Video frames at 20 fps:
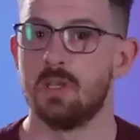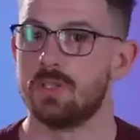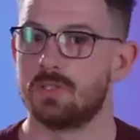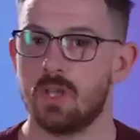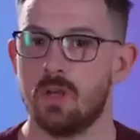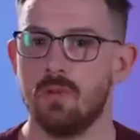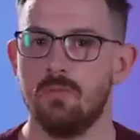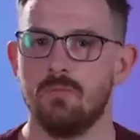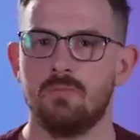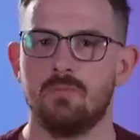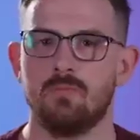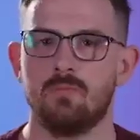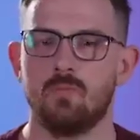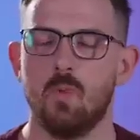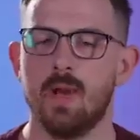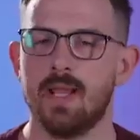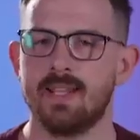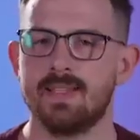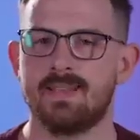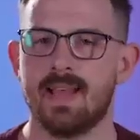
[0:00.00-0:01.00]
So
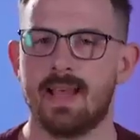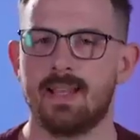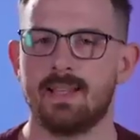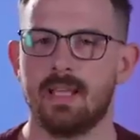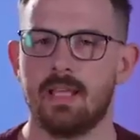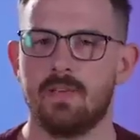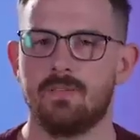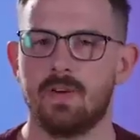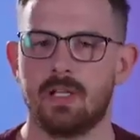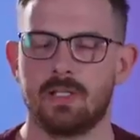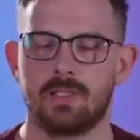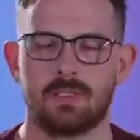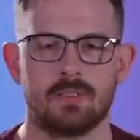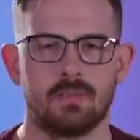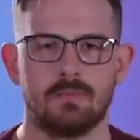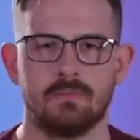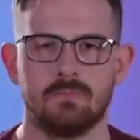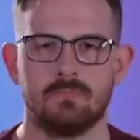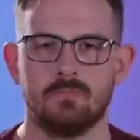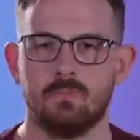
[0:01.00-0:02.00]
where does that leave us?
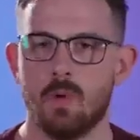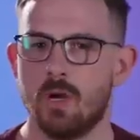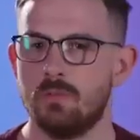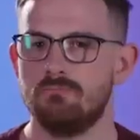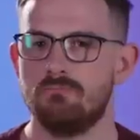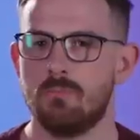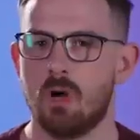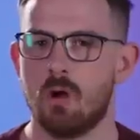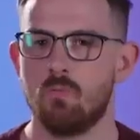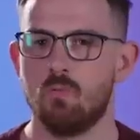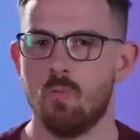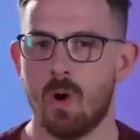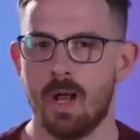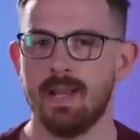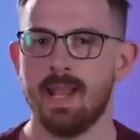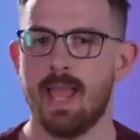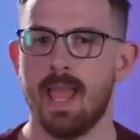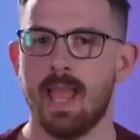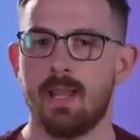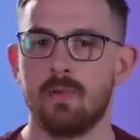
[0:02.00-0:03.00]
Well, on
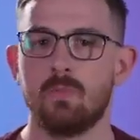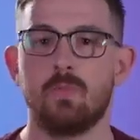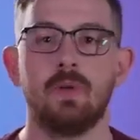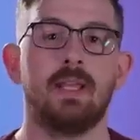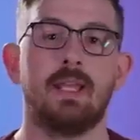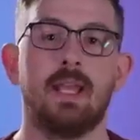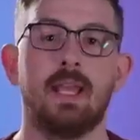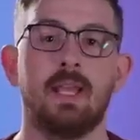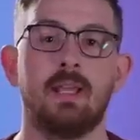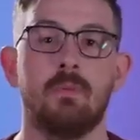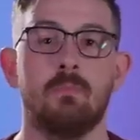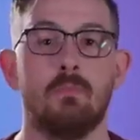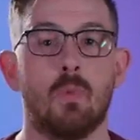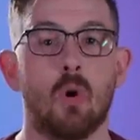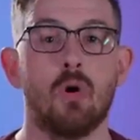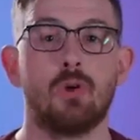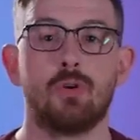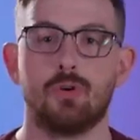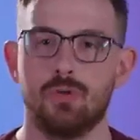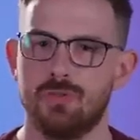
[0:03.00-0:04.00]
one hand, we need
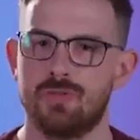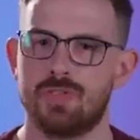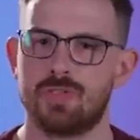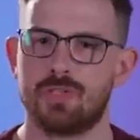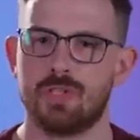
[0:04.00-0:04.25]
more good